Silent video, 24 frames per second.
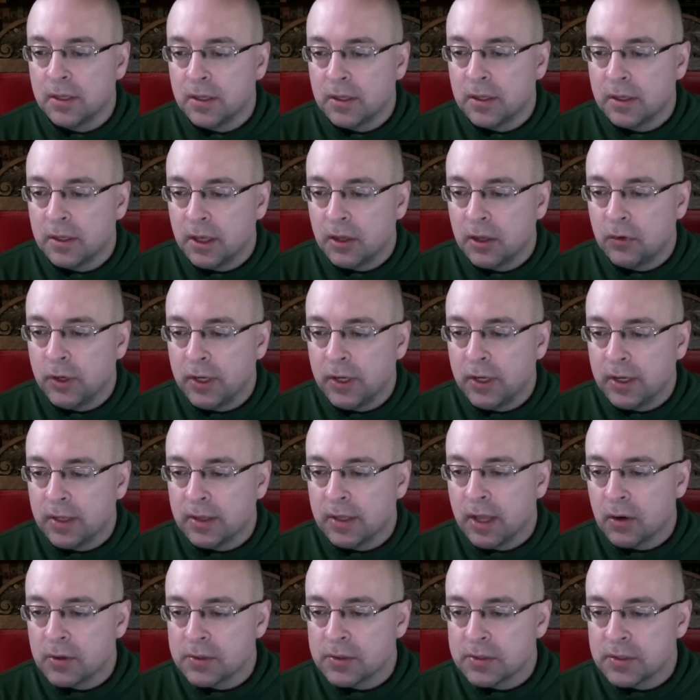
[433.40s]
Enrique
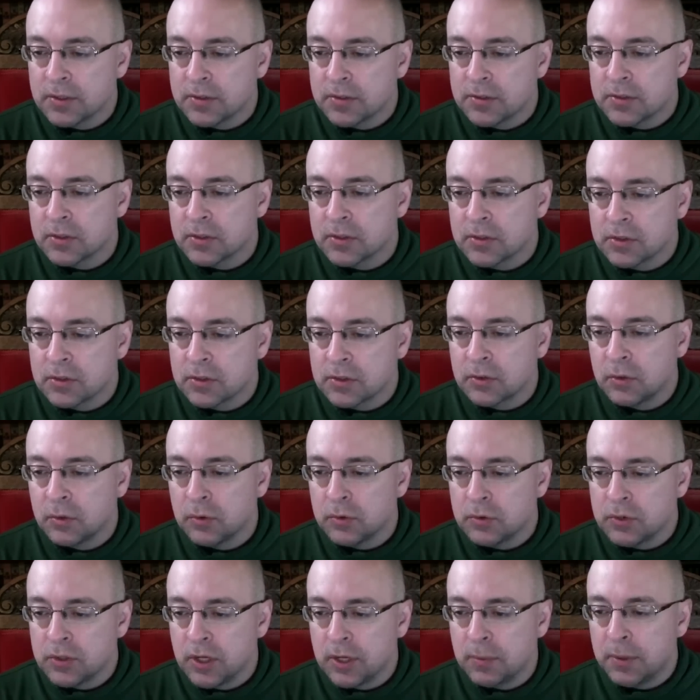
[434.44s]
Lau says, screw
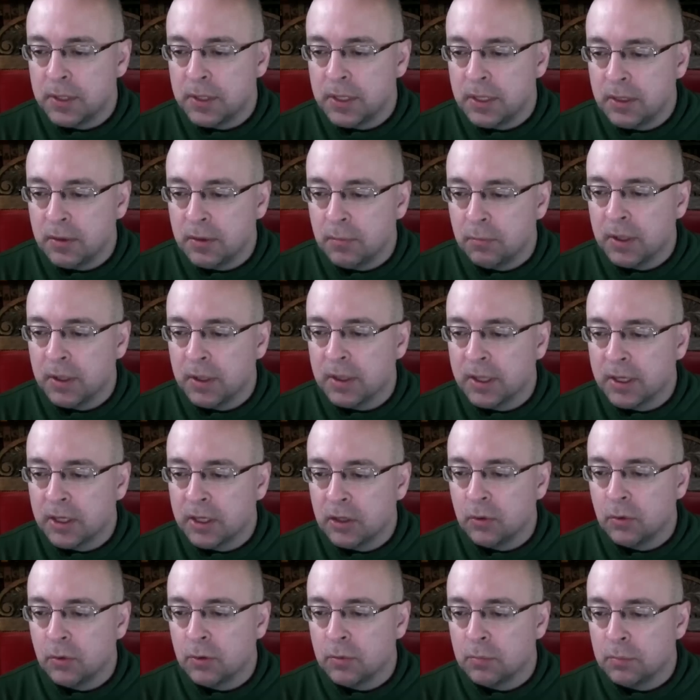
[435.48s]
J P, men like
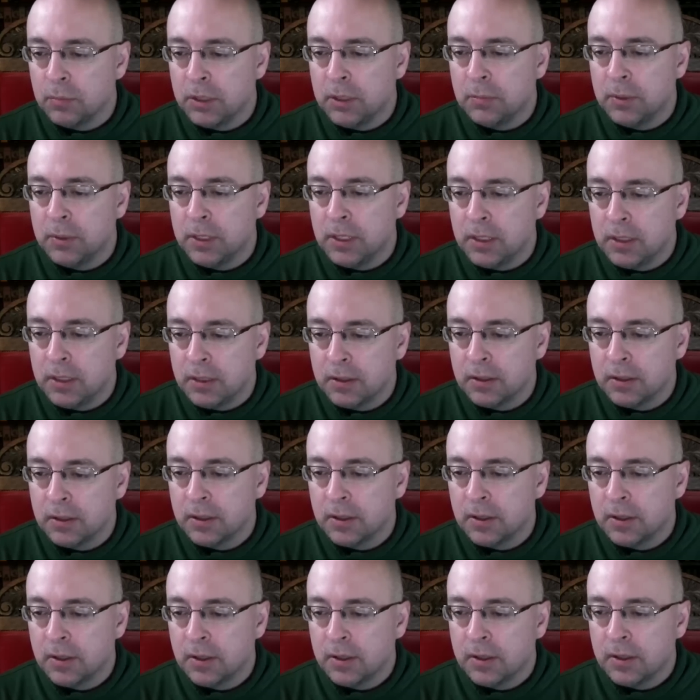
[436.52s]
you and B B,
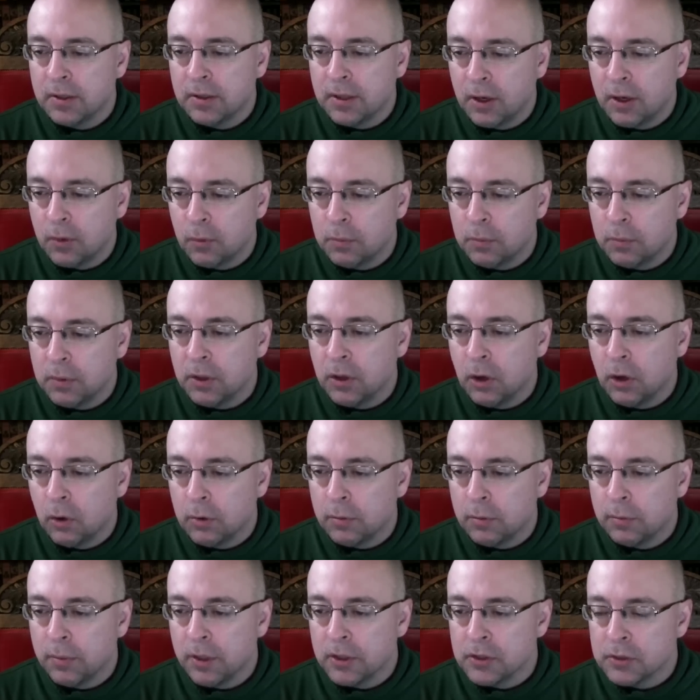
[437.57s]
that would be
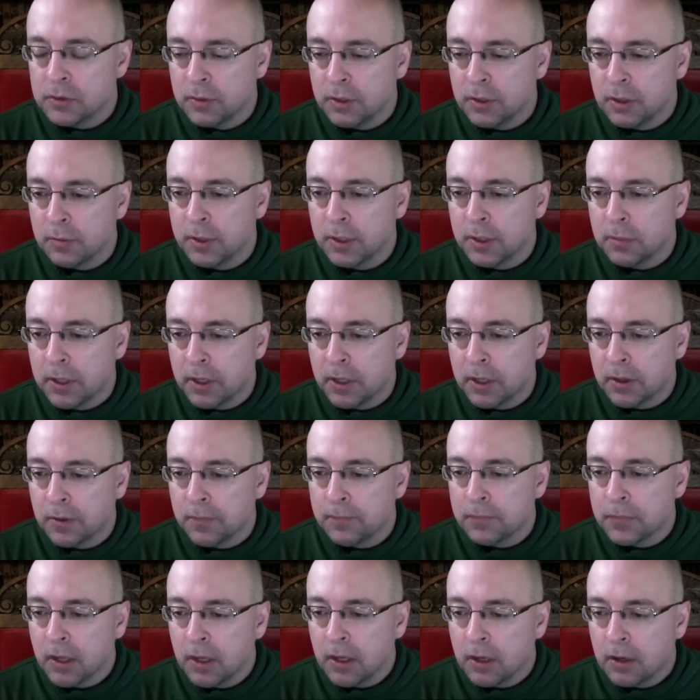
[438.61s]
Owen Benjamin, the big bear,
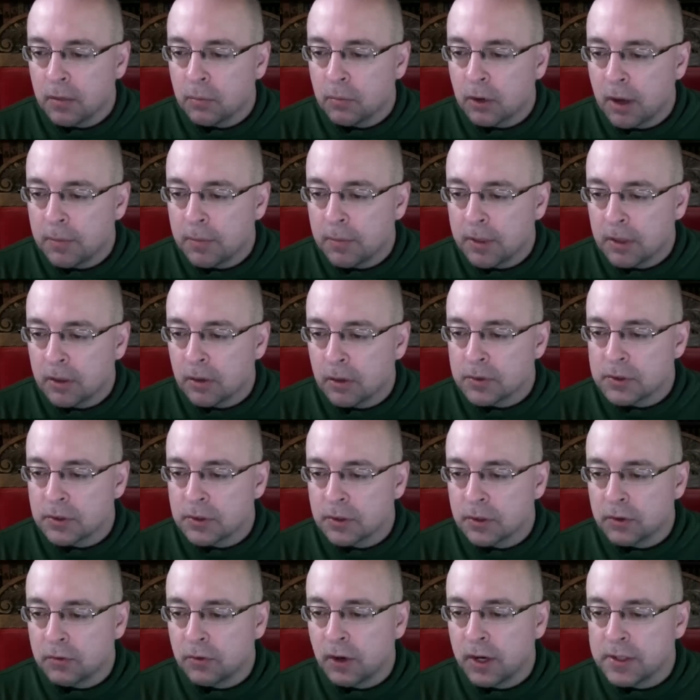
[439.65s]
brought me closer to
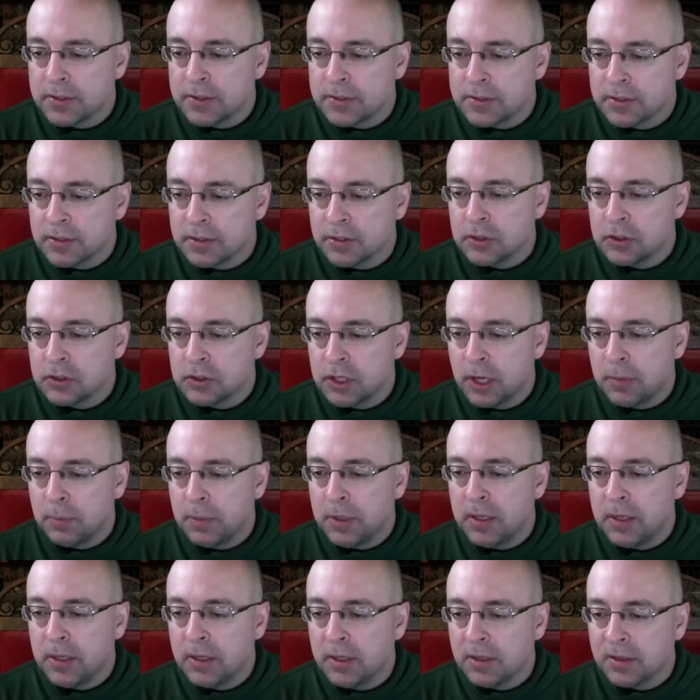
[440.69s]
Christ. J
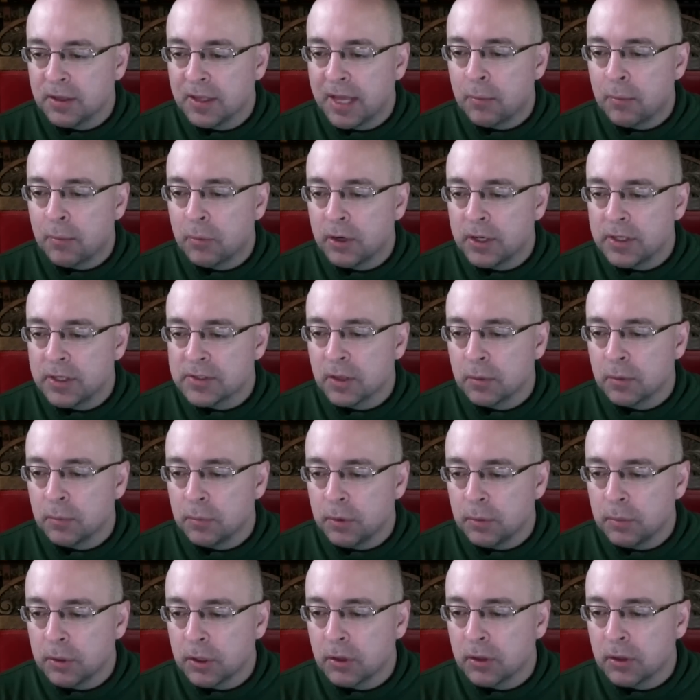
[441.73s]
P elaborates on
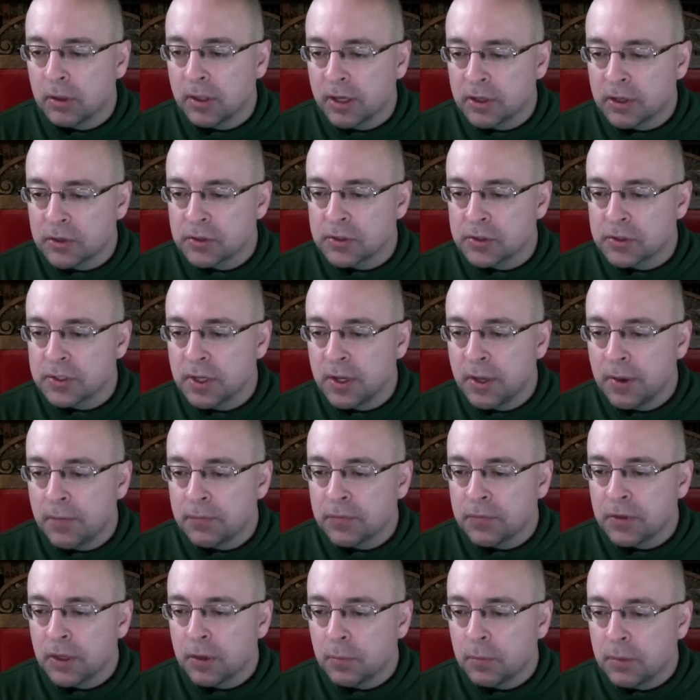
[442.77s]
biblical lectures,
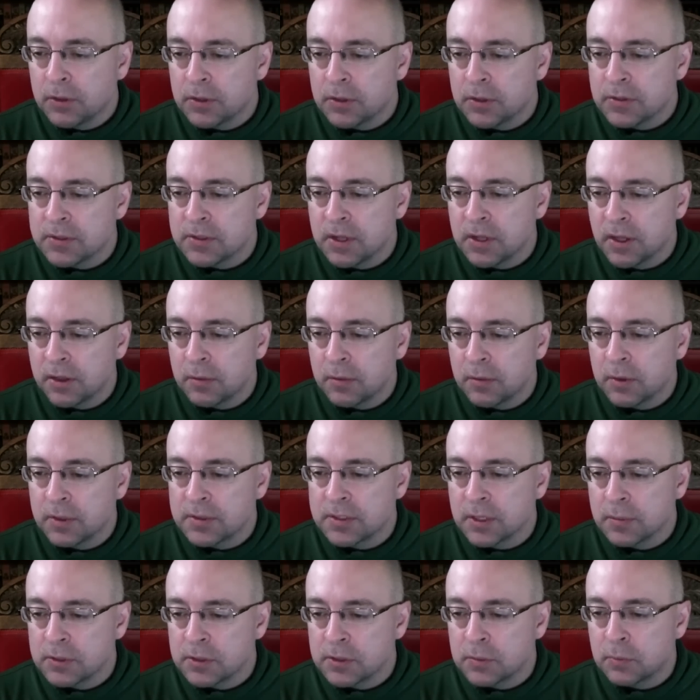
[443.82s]
but does nothing
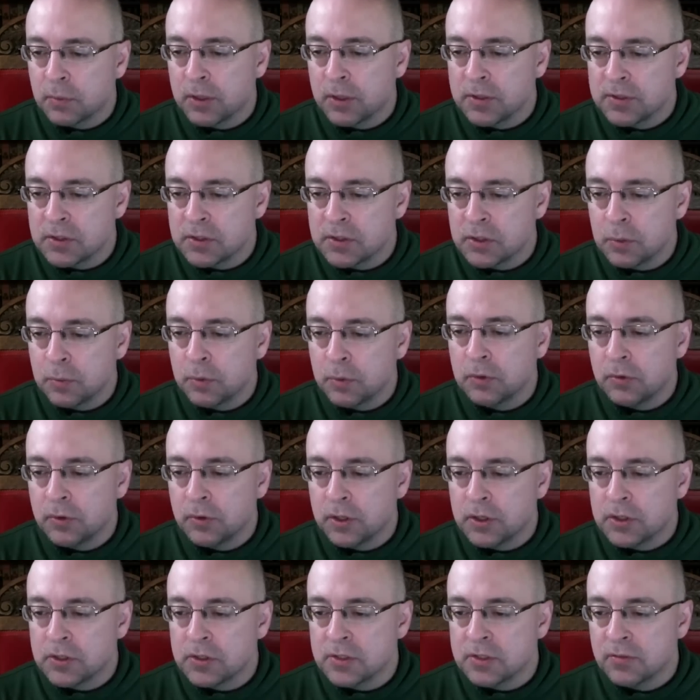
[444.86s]
except spread stupid
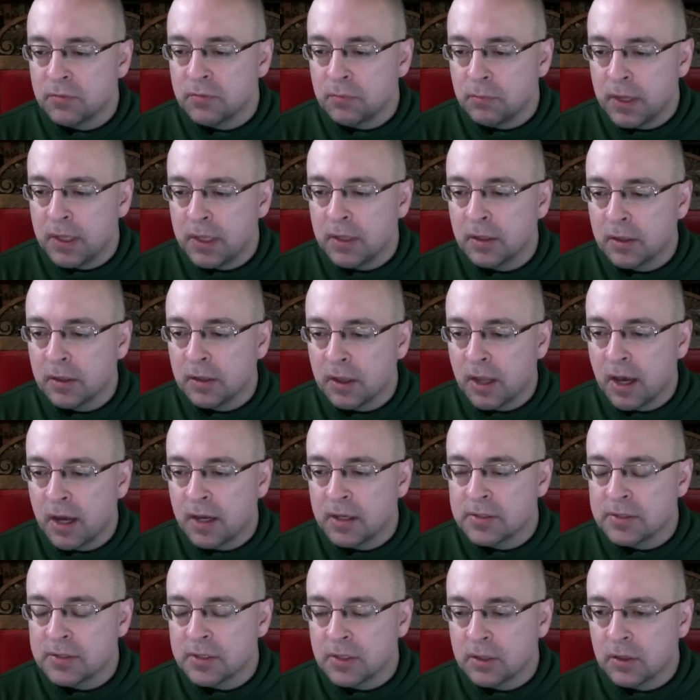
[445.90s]
traditions of men,
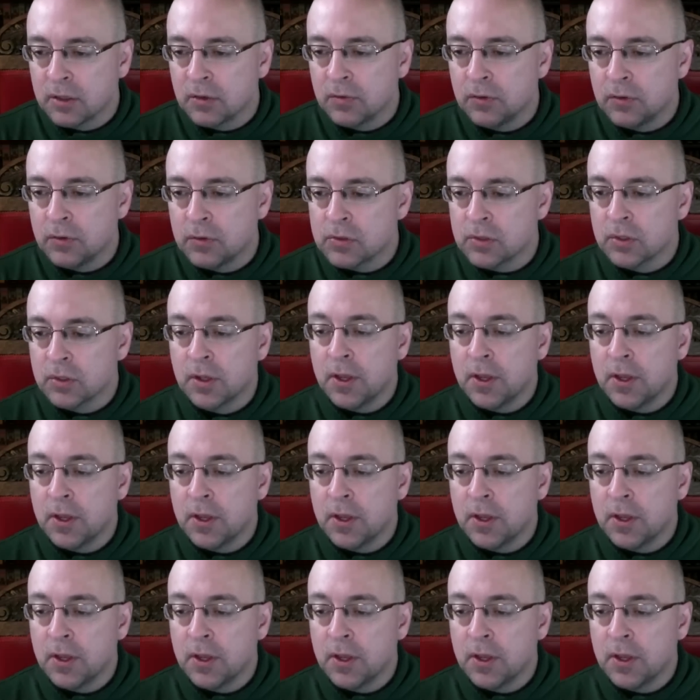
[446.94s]
lies, and confusion.